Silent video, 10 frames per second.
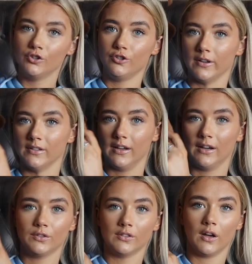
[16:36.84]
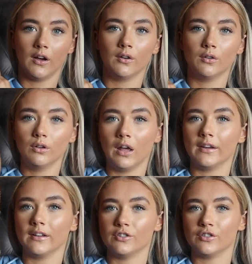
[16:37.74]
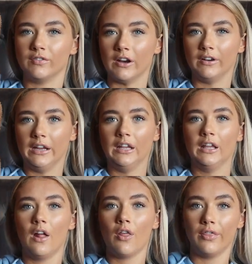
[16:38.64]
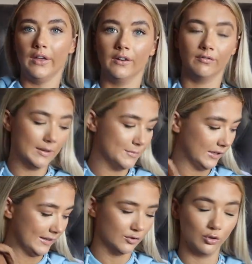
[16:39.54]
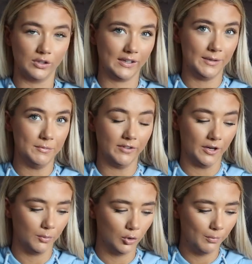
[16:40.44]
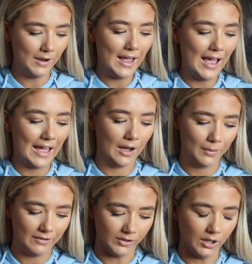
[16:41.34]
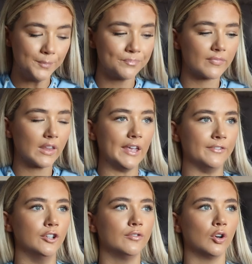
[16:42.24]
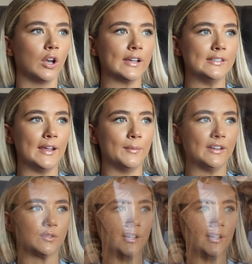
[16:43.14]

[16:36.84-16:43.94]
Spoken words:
dressing gown style. Like, it's just very thin and flimsy, like, it's not going to keep me very warm. However, if you've got like a day when it's